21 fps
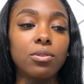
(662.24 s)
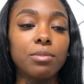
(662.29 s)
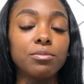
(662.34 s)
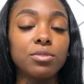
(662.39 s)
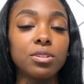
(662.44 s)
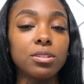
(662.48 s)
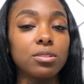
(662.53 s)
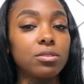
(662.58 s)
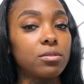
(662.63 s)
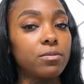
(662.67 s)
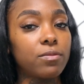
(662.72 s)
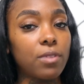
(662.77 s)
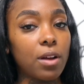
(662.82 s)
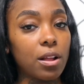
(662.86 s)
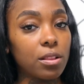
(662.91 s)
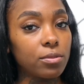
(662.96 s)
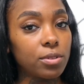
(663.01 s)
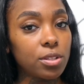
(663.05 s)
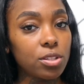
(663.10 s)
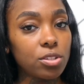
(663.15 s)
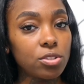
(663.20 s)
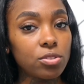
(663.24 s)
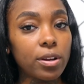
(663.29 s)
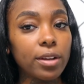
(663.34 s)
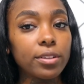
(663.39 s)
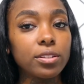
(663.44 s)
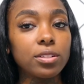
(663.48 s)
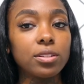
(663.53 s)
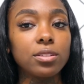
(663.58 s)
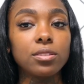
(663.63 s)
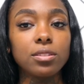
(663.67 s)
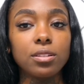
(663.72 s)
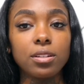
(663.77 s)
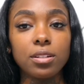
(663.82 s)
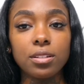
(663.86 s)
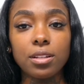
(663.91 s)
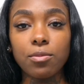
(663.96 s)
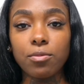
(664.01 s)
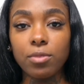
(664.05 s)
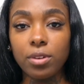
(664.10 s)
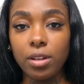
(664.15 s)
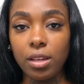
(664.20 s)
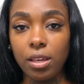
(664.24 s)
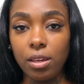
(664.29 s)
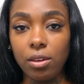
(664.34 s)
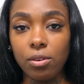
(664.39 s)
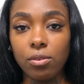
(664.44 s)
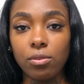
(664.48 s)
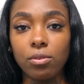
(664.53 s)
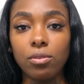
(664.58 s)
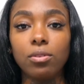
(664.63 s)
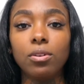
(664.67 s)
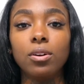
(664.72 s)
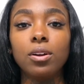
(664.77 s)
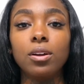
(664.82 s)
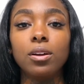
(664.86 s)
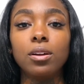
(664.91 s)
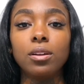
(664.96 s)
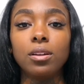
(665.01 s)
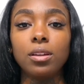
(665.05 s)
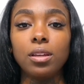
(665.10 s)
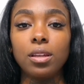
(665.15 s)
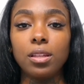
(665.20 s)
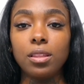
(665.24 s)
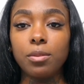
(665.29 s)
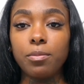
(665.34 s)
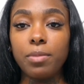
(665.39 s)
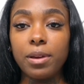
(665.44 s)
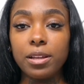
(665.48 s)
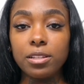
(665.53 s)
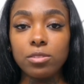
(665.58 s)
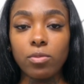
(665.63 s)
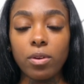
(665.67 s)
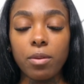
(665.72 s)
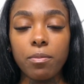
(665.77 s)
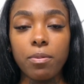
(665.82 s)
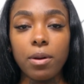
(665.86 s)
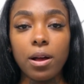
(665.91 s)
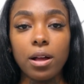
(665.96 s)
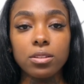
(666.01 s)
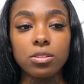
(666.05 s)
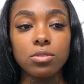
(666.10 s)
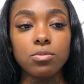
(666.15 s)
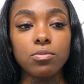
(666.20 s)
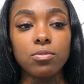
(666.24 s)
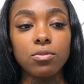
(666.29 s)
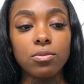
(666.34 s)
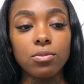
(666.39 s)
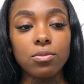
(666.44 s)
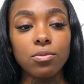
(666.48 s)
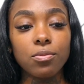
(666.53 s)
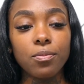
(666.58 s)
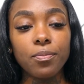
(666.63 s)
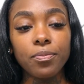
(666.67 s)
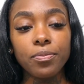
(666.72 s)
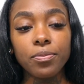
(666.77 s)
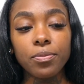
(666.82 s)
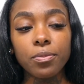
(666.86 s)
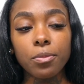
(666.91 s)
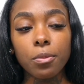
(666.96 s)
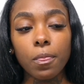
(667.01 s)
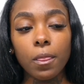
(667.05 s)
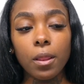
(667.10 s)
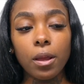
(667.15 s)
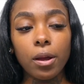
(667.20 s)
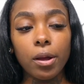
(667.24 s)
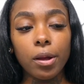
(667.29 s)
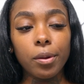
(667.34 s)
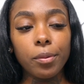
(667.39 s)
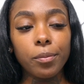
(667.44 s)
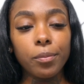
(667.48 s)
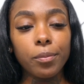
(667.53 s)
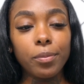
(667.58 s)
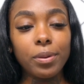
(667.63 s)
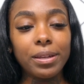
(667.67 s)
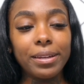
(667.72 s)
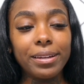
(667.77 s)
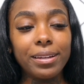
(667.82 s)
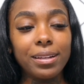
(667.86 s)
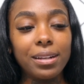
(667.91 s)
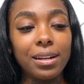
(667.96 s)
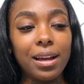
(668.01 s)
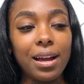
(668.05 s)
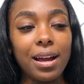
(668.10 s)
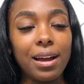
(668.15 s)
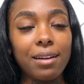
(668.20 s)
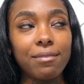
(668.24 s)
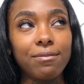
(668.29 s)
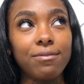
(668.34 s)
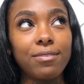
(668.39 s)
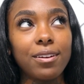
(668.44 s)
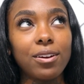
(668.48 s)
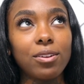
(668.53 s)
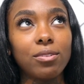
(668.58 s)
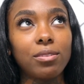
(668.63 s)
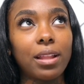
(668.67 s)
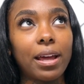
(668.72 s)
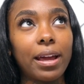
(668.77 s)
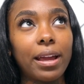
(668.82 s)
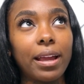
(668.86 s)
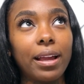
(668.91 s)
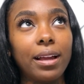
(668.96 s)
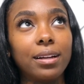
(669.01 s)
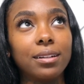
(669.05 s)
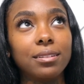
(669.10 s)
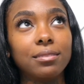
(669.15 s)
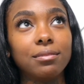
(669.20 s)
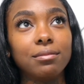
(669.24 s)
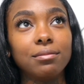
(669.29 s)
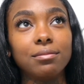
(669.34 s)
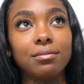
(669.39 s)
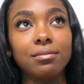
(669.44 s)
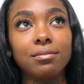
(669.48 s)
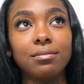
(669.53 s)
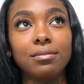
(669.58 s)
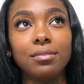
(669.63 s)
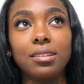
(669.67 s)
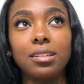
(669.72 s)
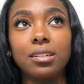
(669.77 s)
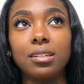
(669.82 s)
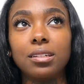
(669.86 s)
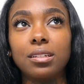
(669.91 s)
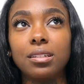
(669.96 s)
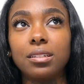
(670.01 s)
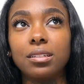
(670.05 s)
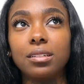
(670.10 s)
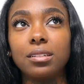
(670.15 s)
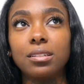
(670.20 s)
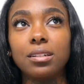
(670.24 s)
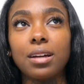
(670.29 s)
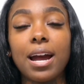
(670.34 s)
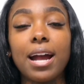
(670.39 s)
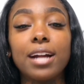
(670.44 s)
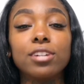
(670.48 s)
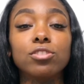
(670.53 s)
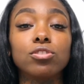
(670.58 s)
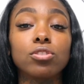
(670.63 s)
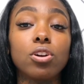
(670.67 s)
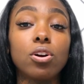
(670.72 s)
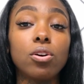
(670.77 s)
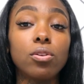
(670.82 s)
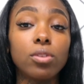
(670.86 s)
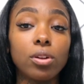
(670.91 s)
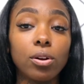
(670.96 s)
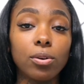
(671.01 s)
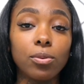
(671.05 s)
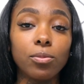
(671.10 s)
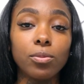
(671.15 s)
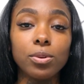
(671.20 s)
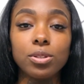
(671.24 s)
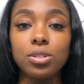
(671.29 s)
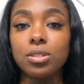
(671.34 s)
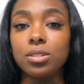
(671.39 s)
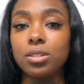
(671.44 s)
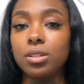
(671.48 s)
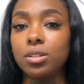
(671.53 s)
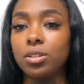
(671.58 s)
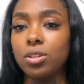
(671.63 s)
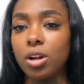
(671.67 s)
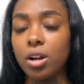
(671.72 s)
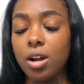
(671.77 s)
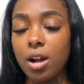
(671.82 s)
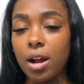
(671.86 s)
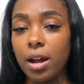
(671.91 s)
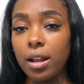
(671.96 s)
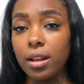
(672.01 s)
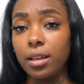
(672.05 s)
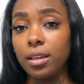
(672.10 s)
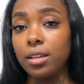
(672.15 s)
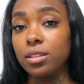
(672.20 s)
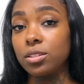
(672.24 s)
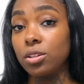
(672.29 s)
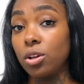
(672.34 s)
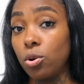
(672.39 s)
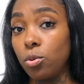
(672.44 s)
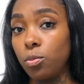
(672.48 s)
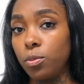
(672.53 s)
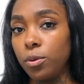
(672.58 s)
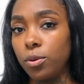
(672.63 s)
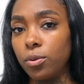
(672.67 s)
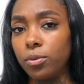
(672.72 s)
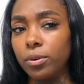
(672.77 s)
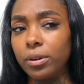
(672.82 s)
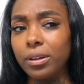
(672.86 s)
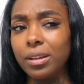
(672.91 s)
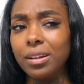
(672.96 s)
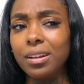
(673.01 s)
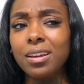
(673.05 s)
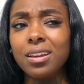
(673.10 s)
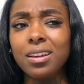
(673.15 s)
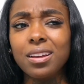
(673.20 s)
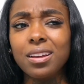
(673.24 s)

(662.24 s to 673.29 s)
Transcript: I'm just following instructions because I want to heal in the best way possible. But I felt like the hydrocodone, which is a narcotic, it's an opioid,